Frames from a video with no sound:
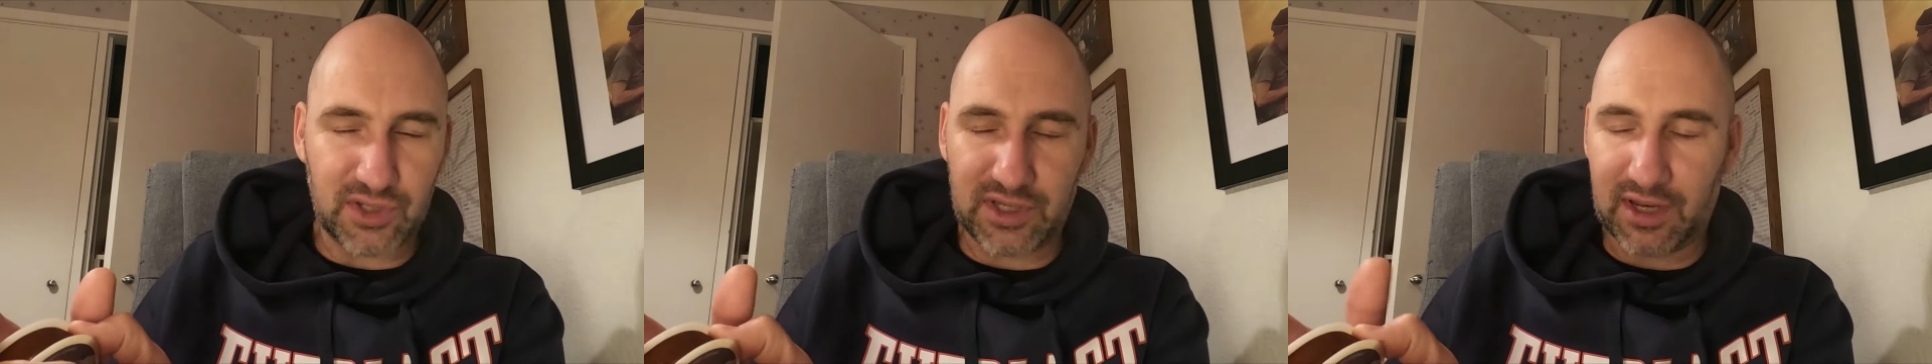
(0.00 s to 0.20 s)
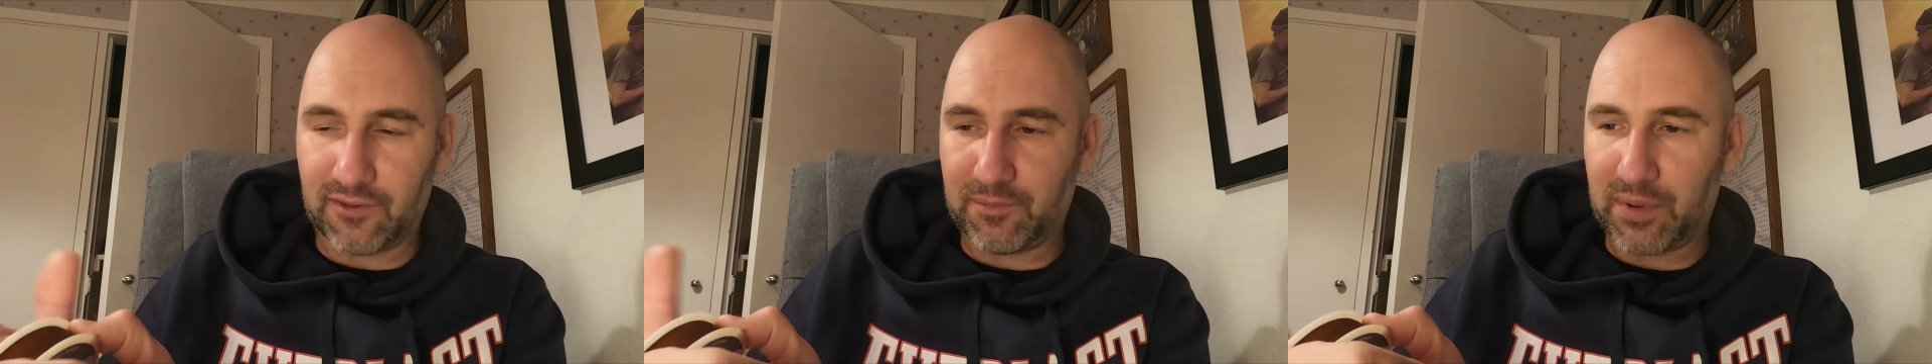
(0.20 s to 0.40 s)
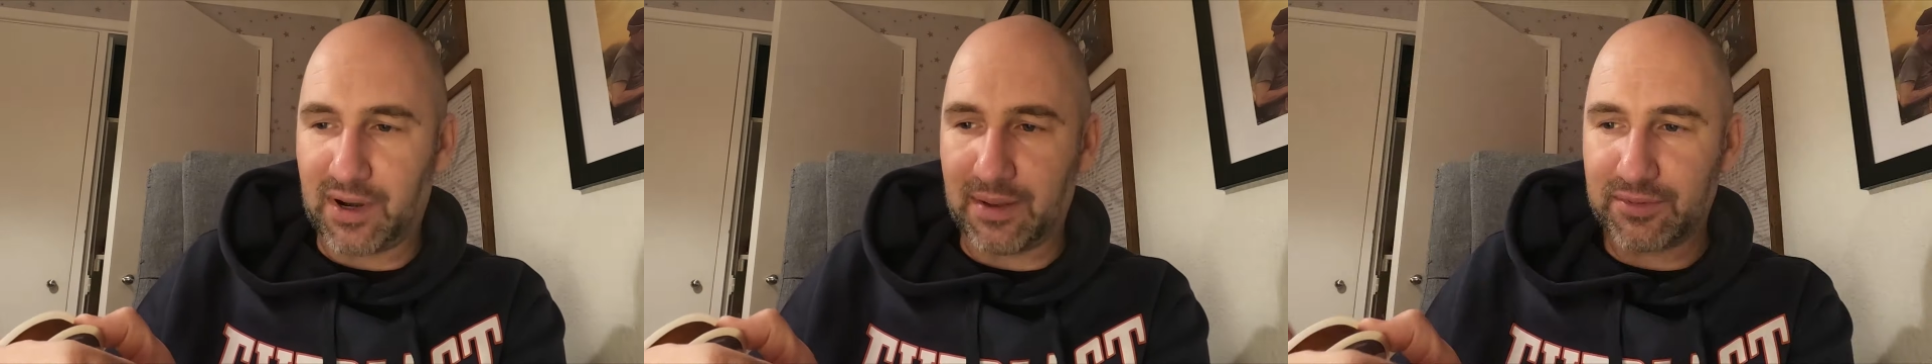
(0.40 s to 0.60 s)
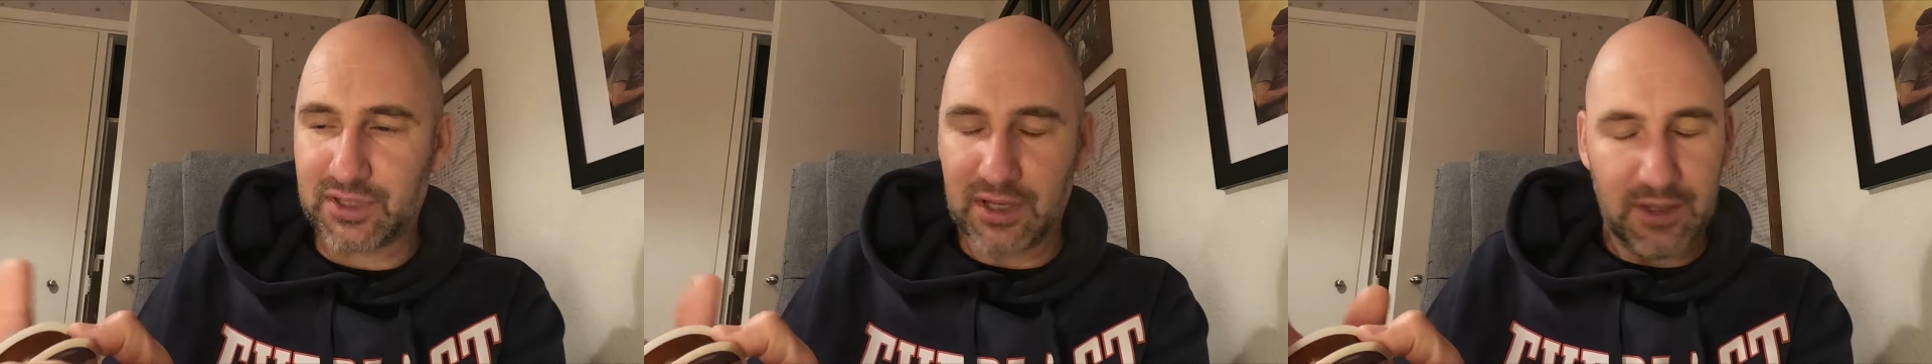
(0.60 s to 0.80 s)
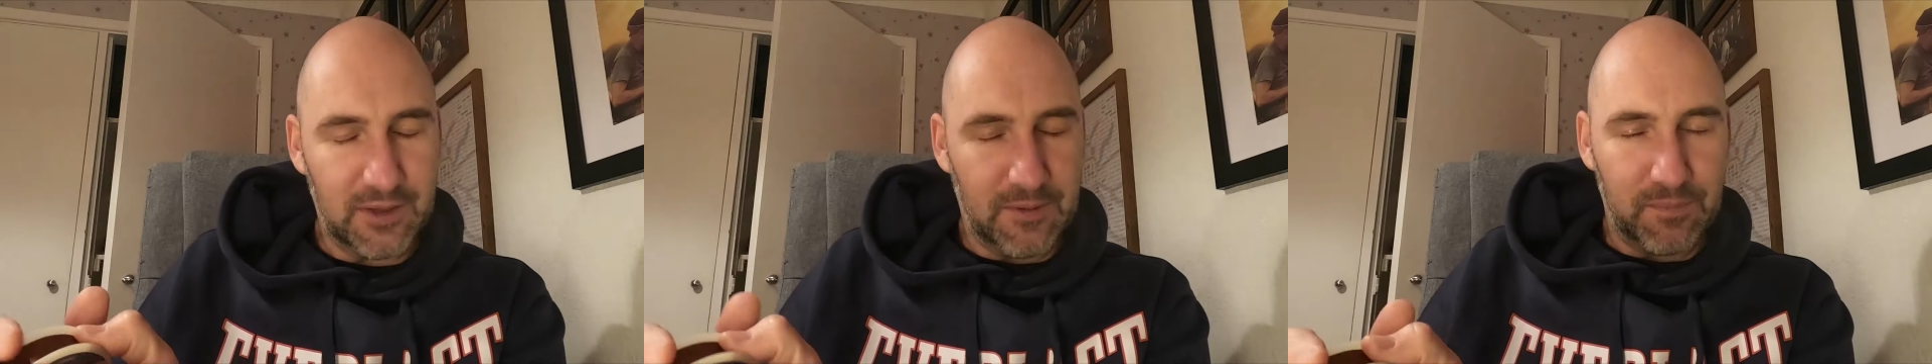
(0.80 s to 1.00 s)
So you'd have perhaps
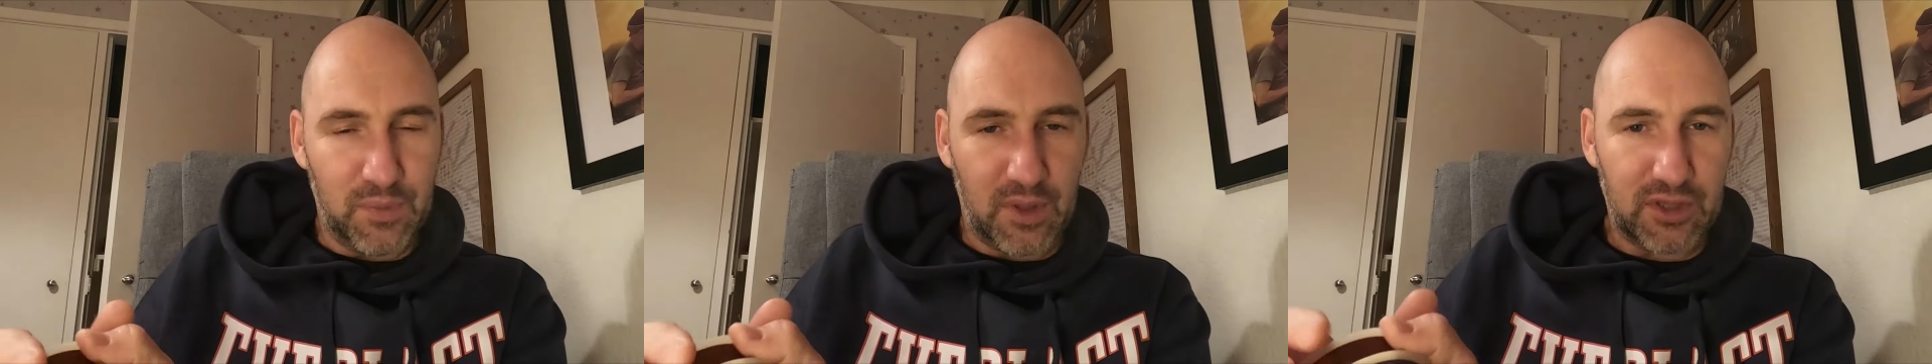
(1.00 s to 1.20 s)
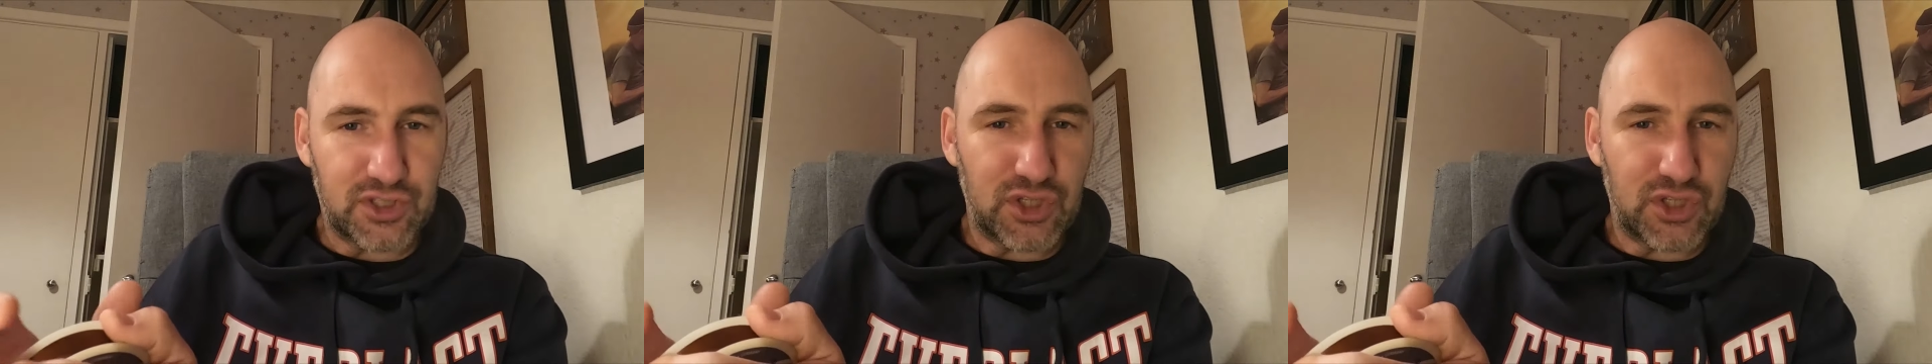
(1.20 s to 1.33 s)
a